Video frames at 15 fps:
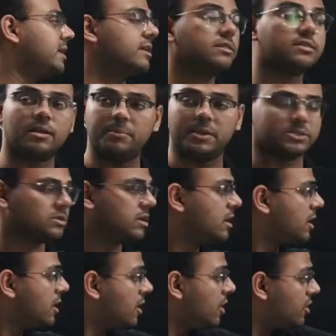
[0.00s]
here is Ramesh.
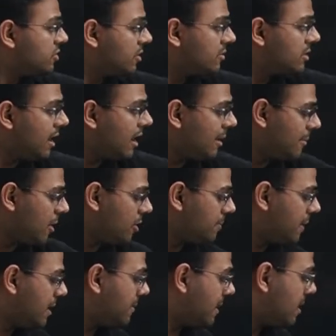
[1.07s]
So the amount
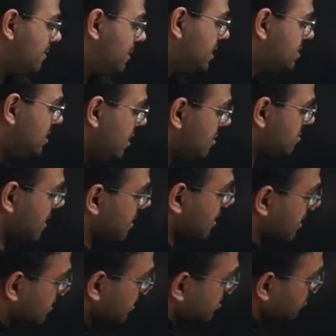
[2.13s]
paid by Ramesh is
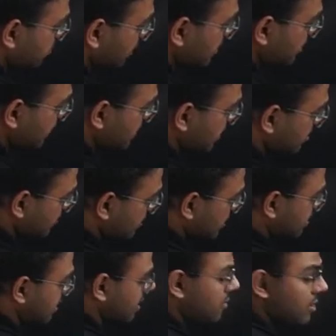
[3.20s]
basically this 0.7x, which
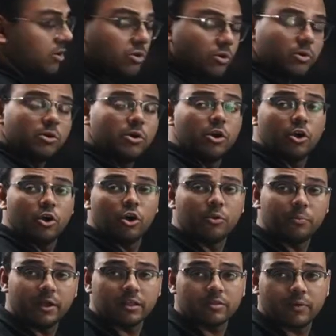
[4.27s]
is equal to
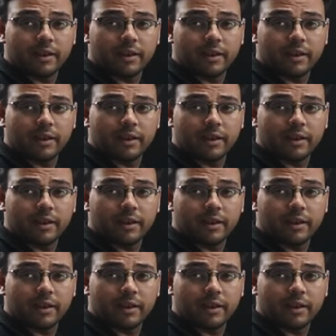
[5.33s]
rupees